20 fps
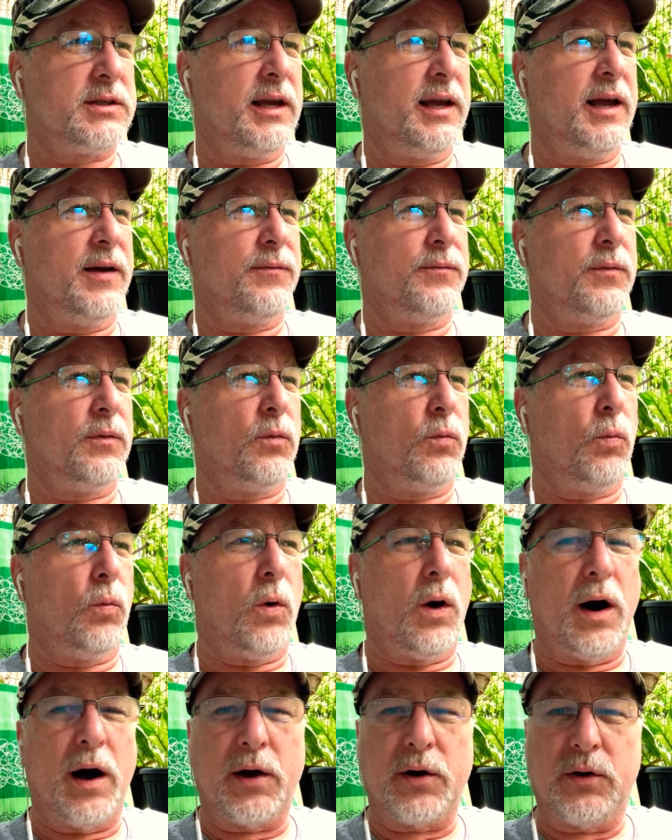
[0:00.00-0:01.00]
They have
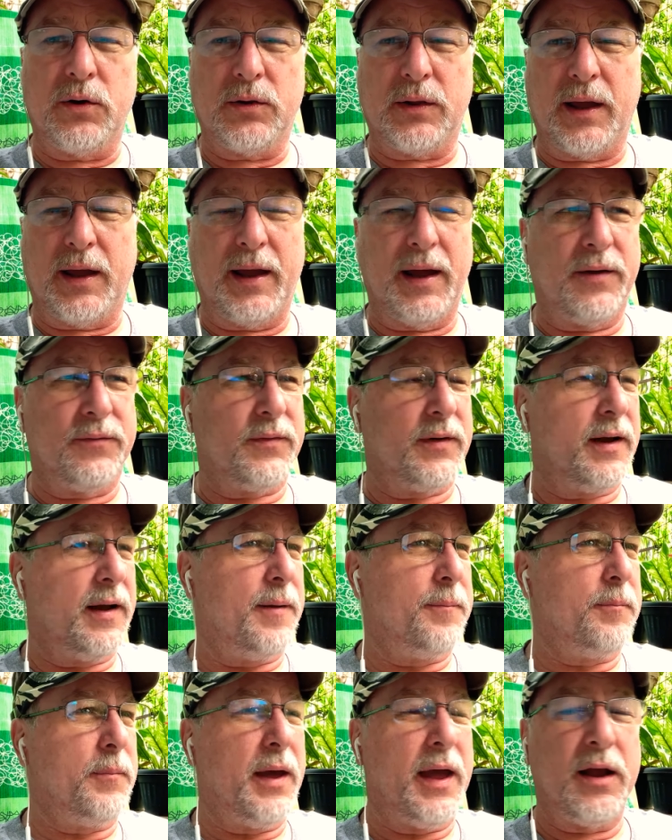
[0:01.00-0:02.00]
water. They have
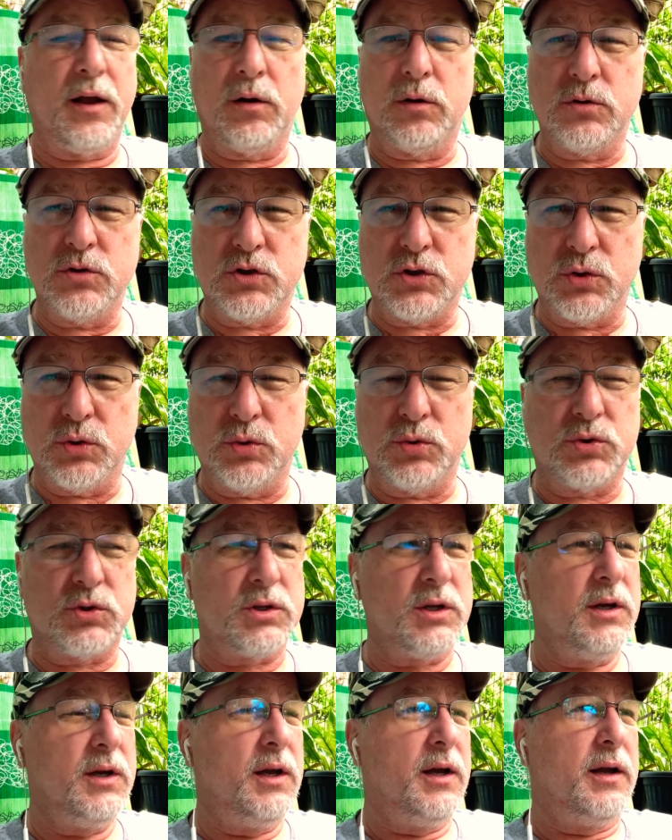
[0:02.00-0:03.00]
uh, mango juice.
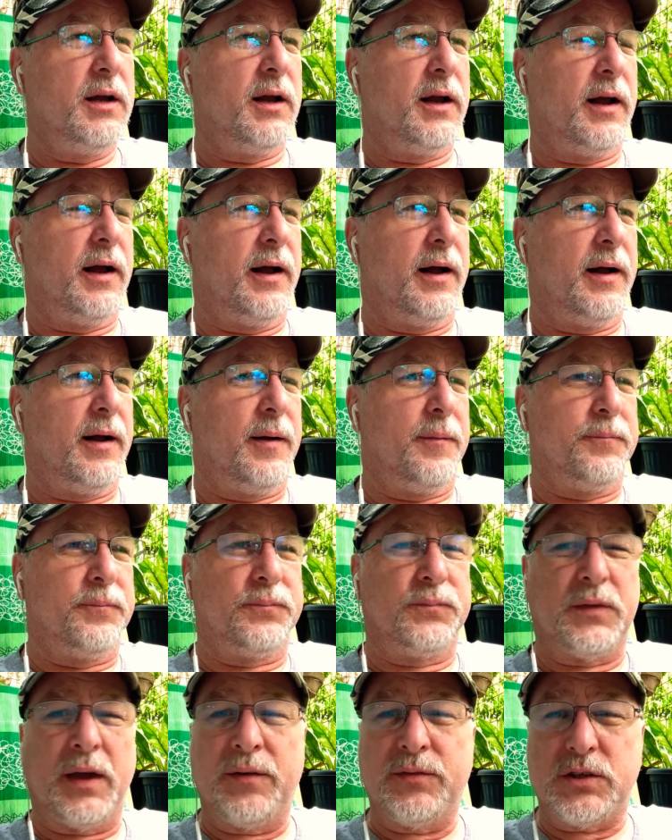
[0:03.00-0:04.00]
Um,
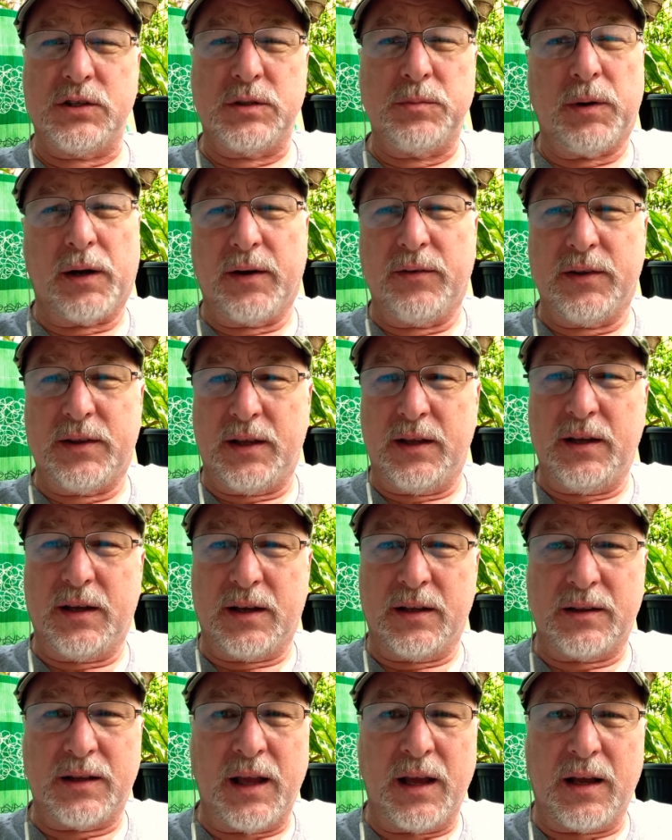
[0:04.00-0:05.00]
they have just about everything you
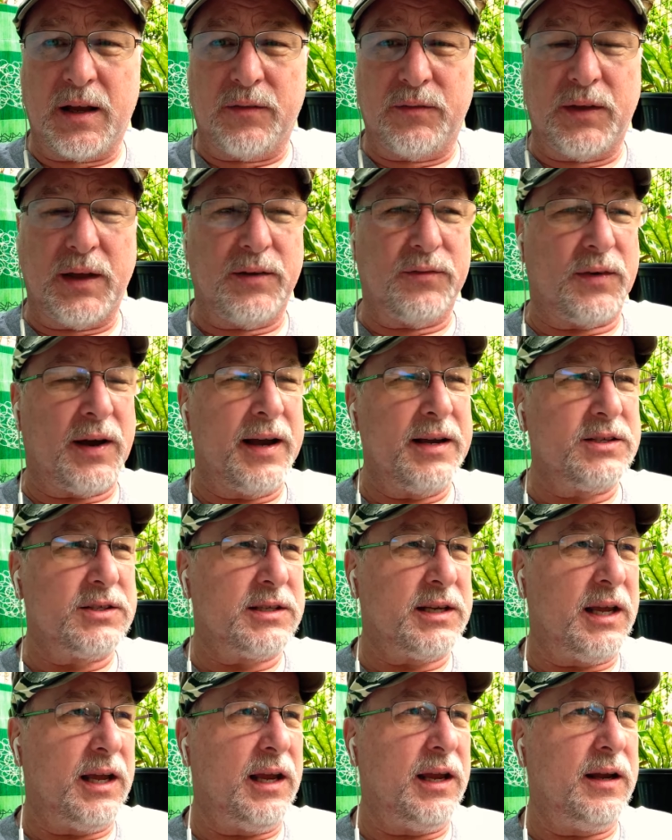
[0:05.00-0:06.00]
can think of. They have
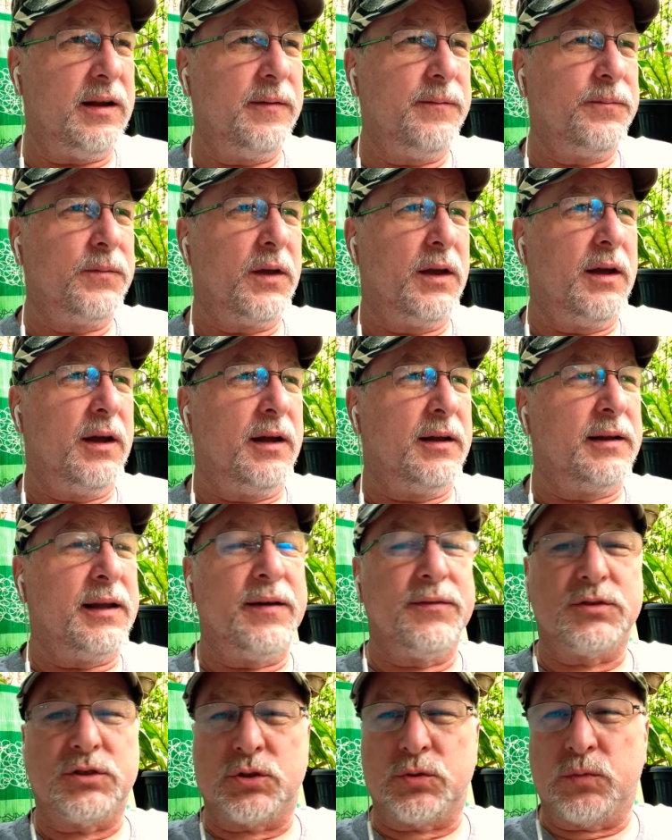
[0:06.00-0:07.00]
iced tea. They
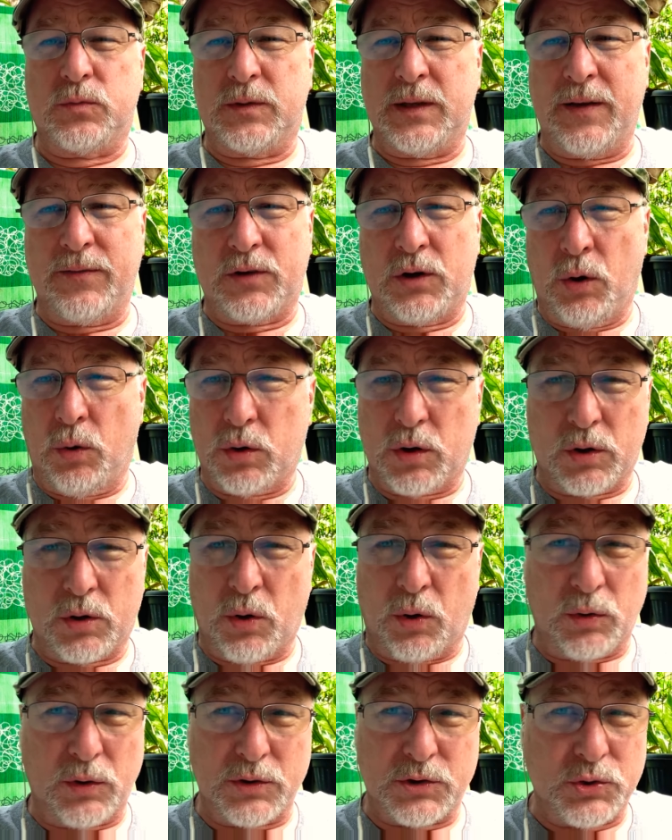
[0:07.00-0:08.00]
have they have Coca
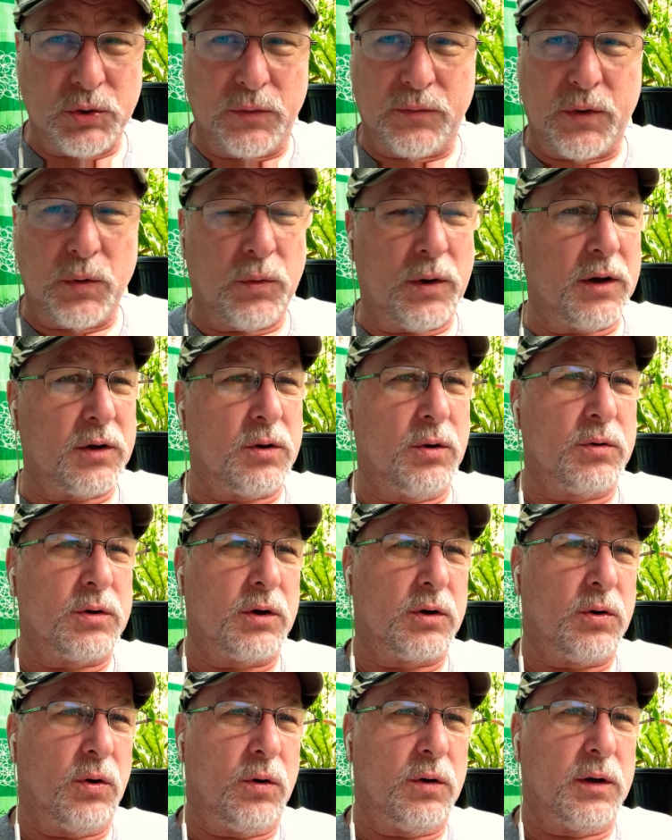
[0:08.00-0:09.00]
Cola too if you want Coca
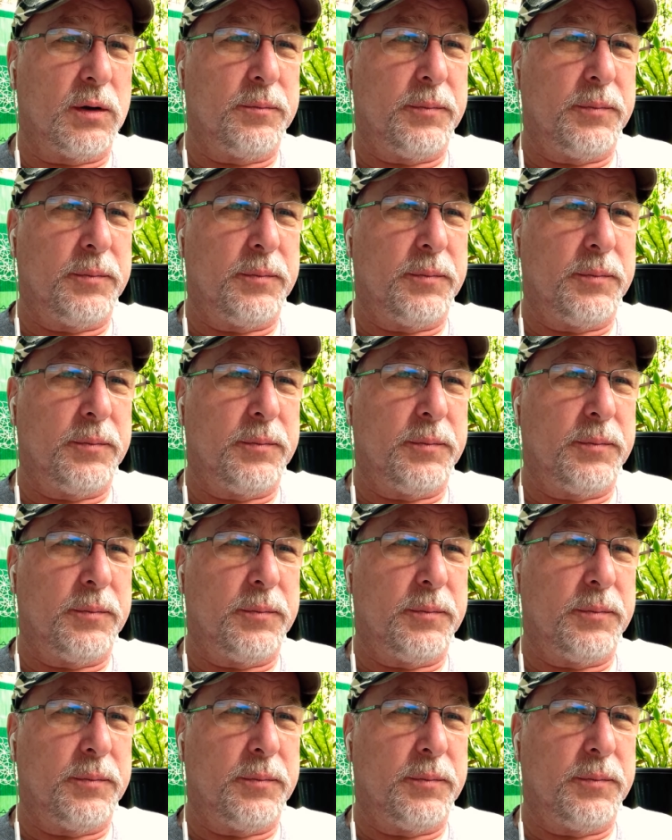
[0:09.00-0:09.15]
Cola.